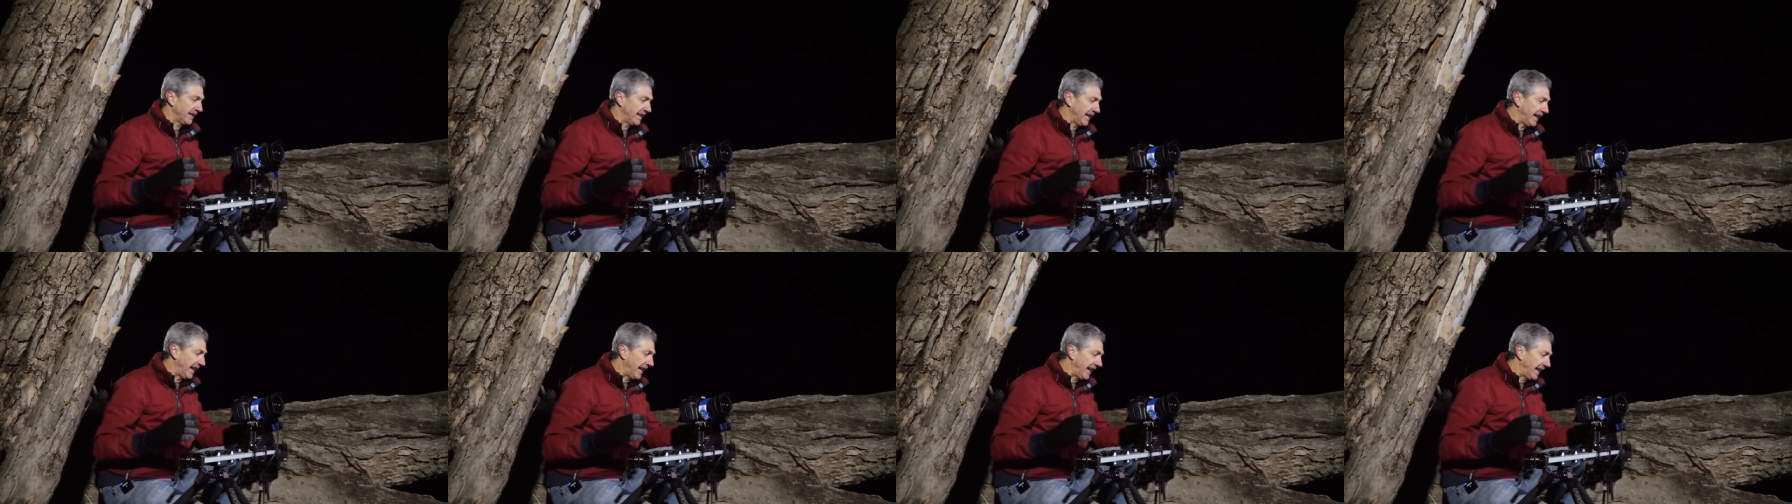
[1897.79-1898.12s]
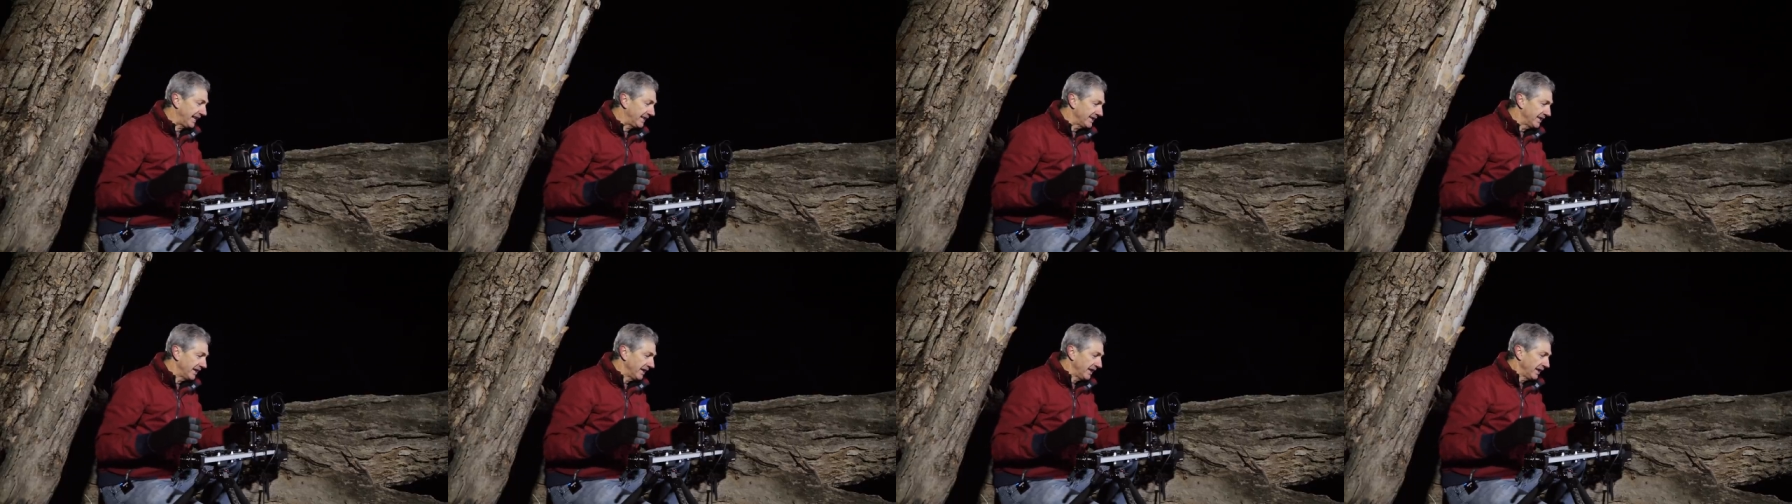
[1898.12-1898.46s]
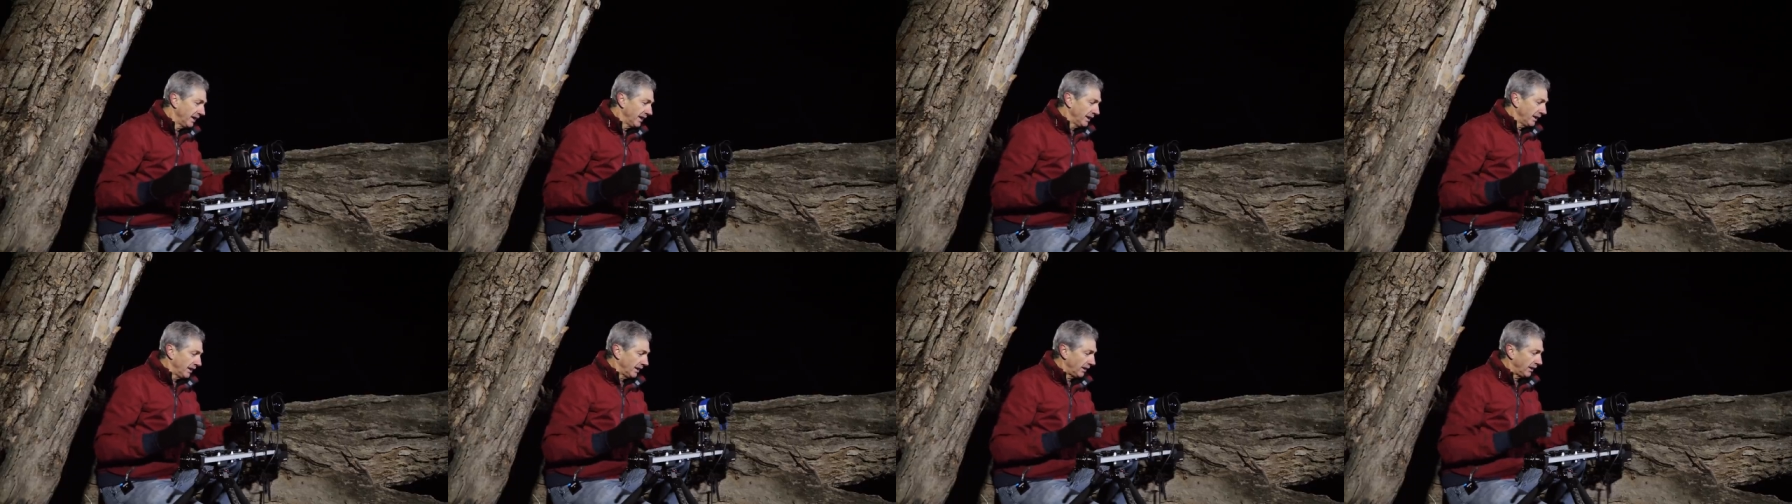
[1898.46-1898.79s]
And
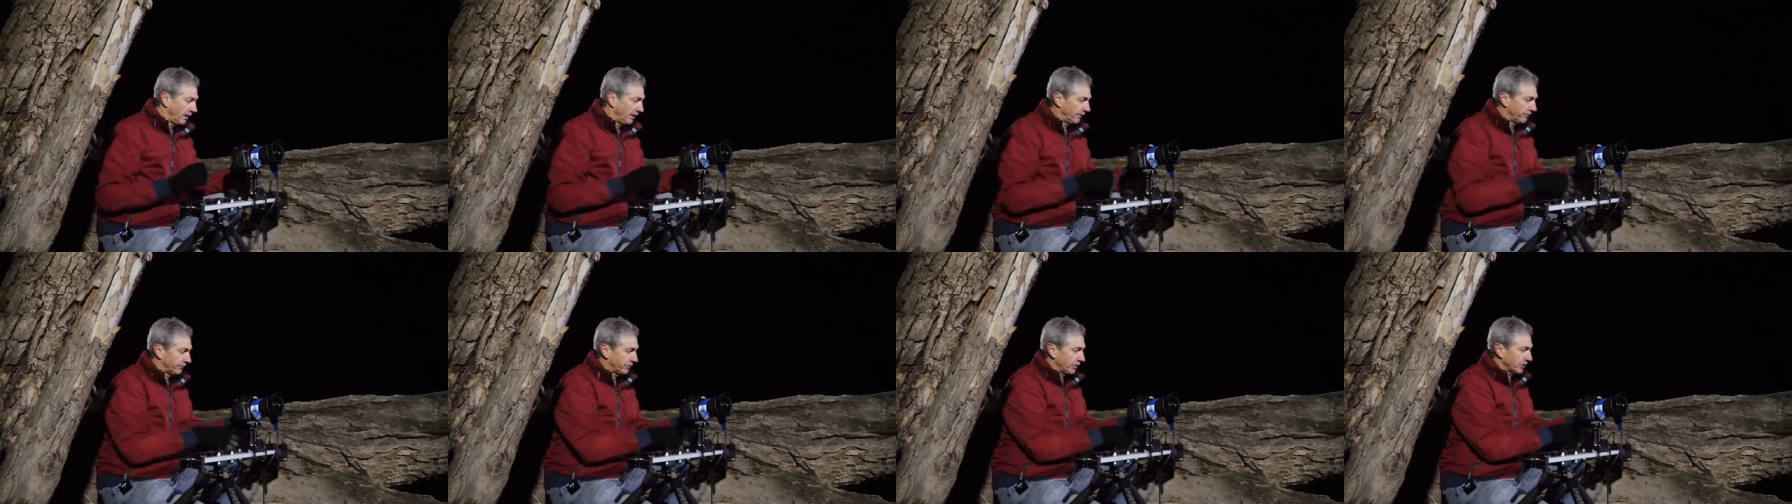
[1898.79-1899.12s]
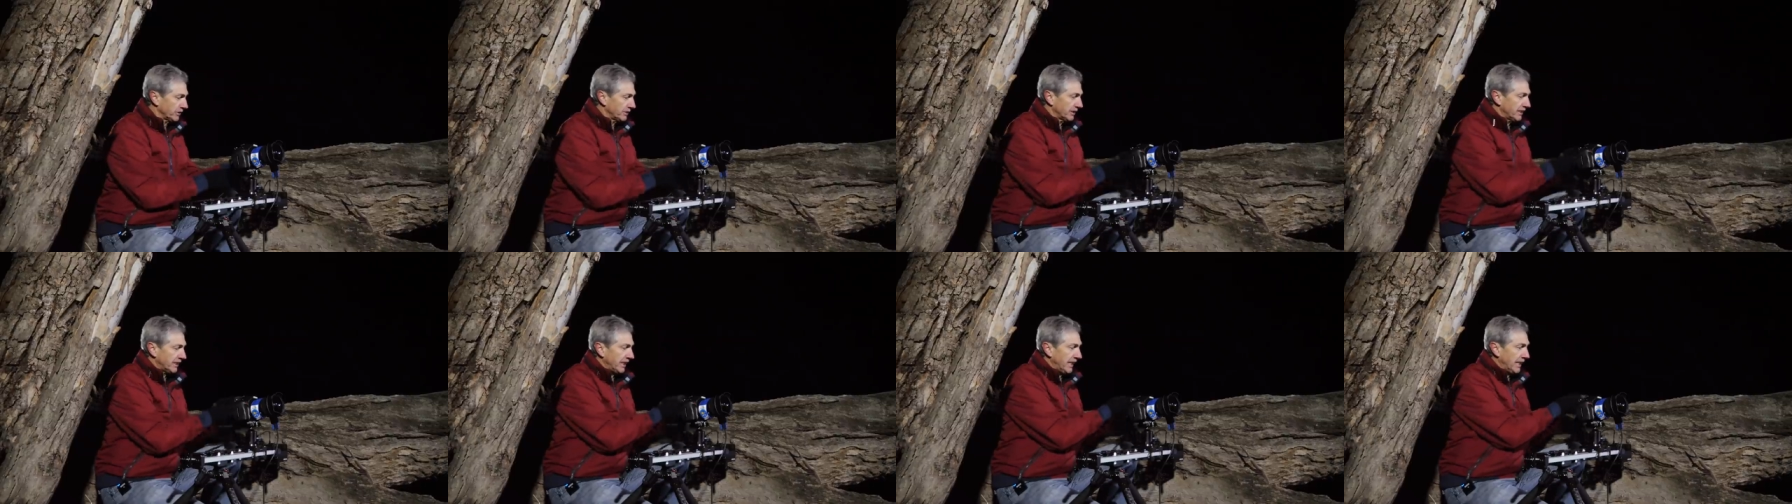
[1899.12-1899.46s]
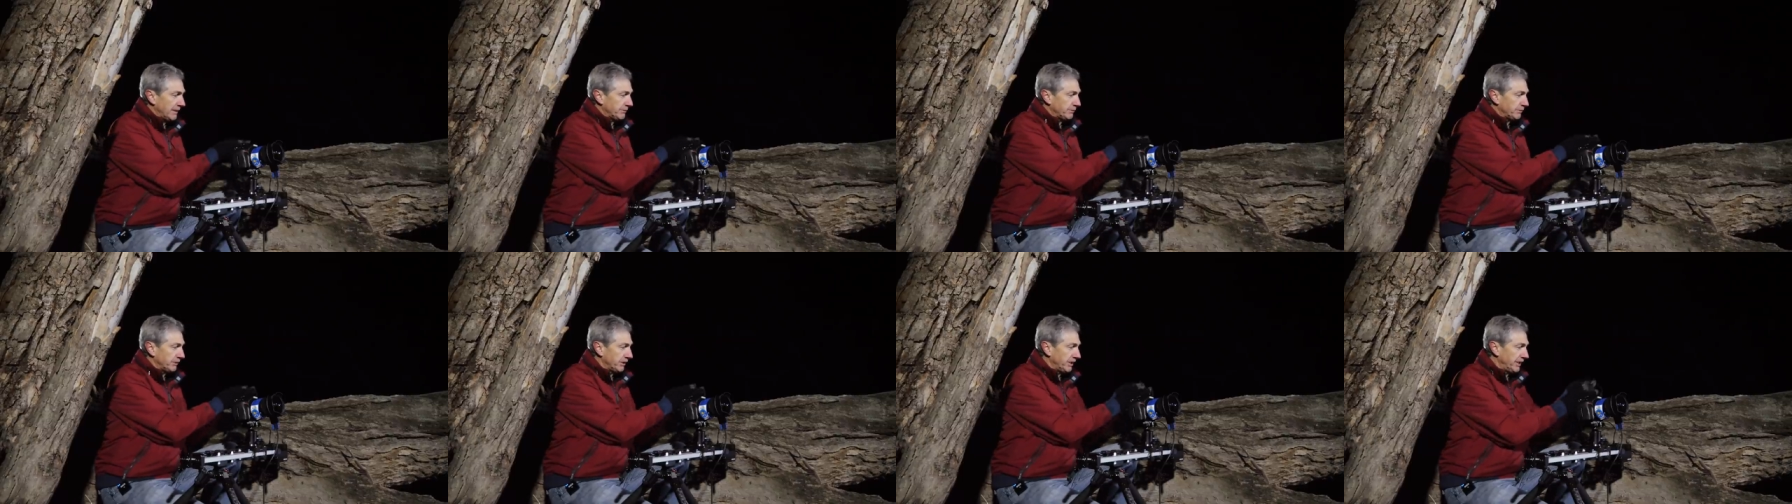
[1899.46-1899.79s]
I've got the
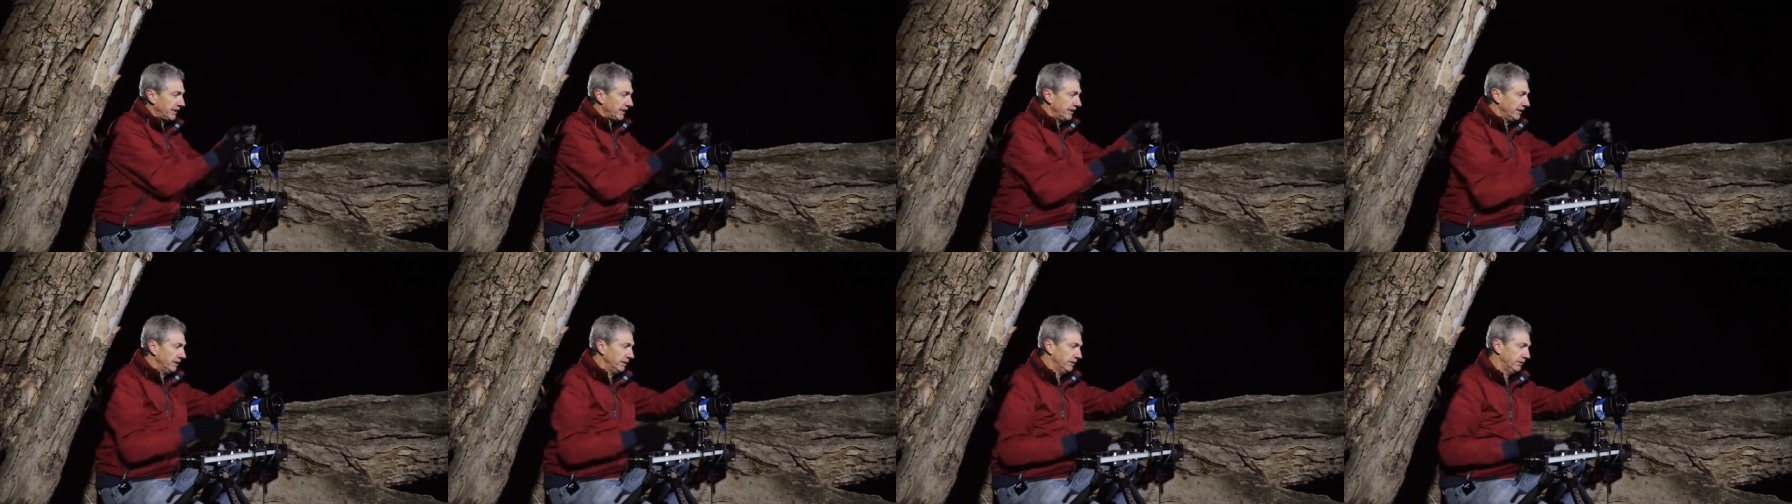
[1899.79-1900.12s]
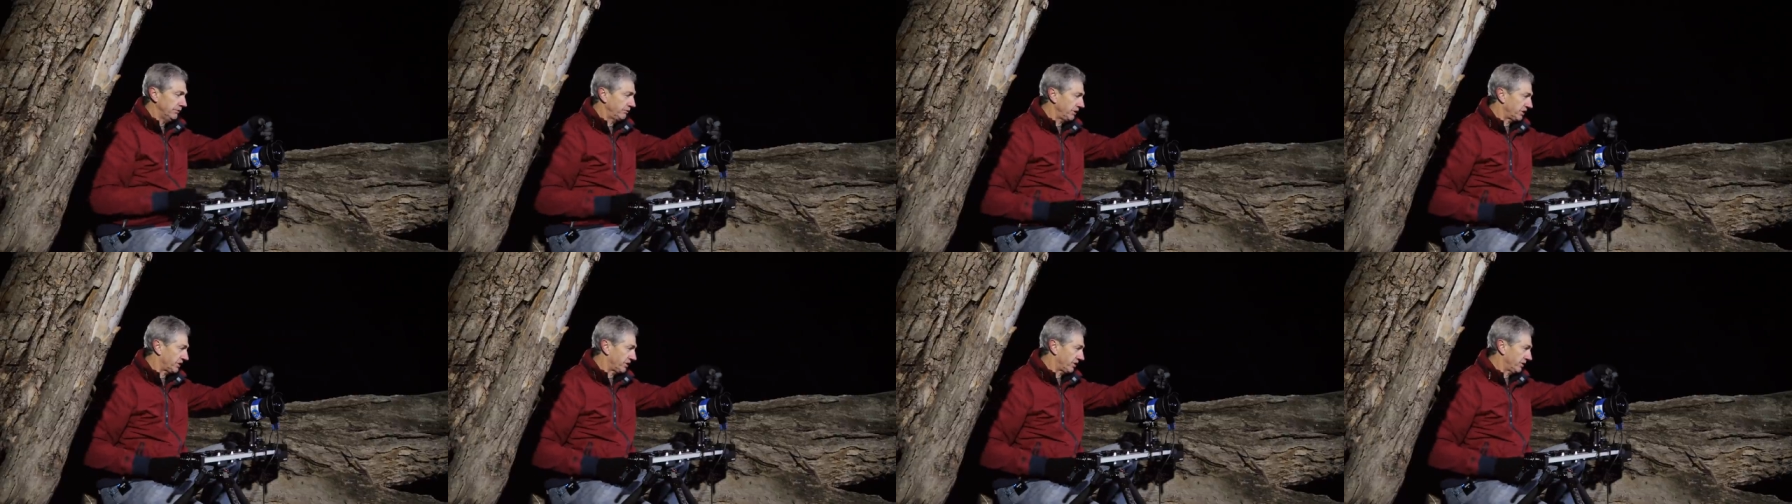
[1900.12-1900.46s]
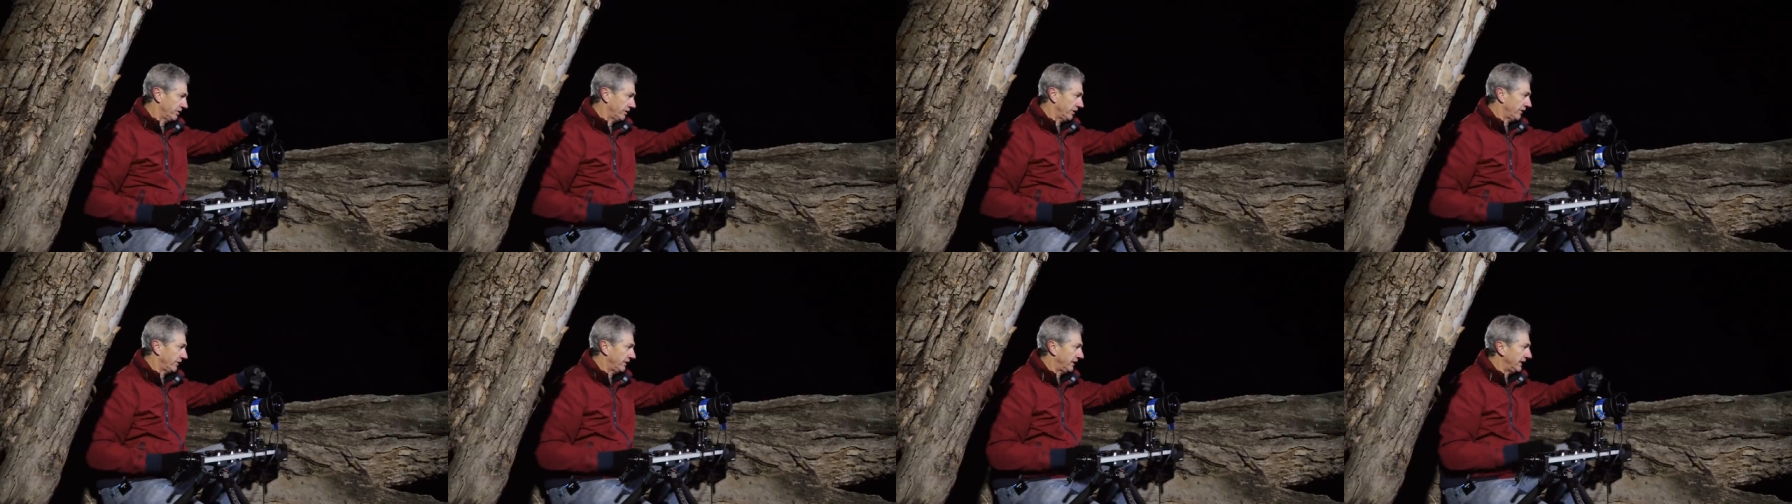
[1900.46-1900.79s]
cable here, which
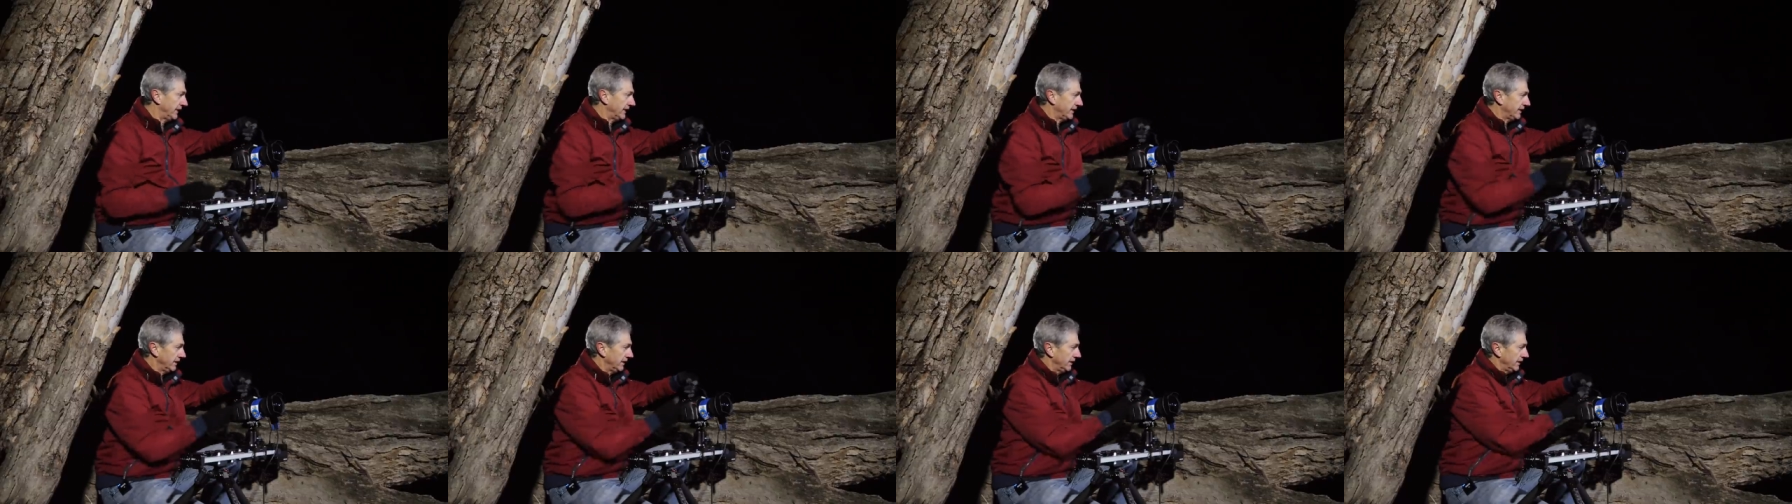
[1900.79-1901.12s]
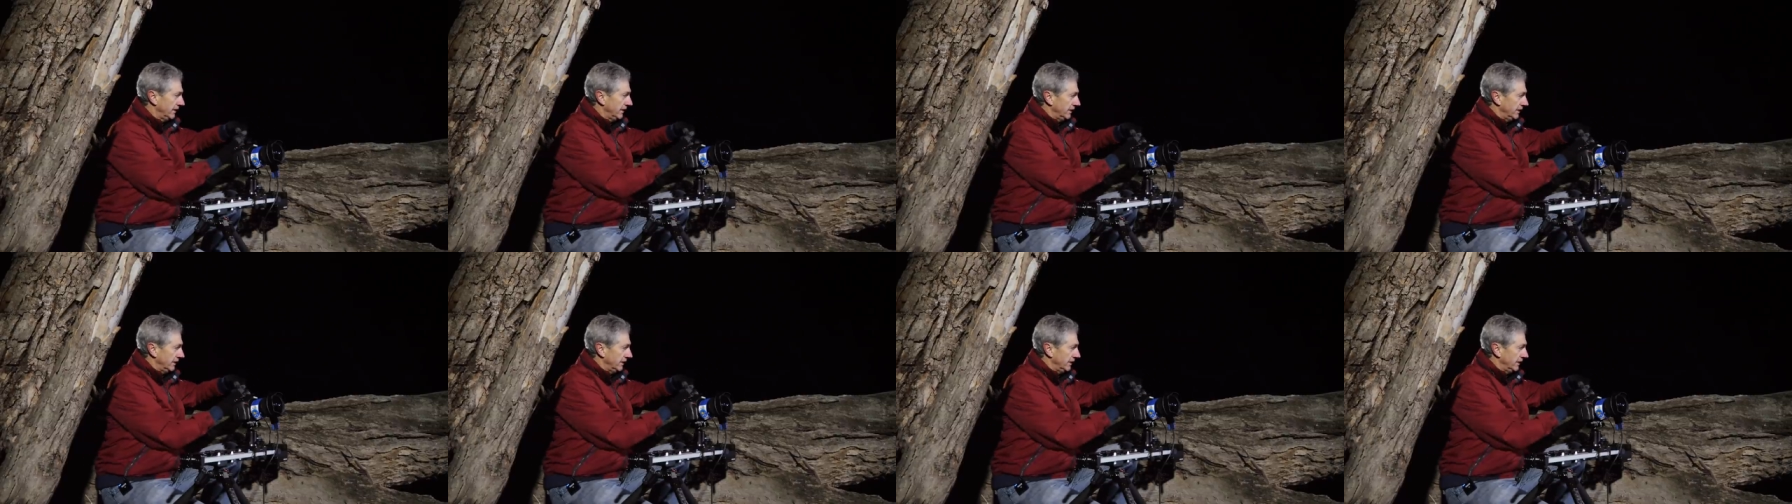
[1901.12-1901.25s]
I think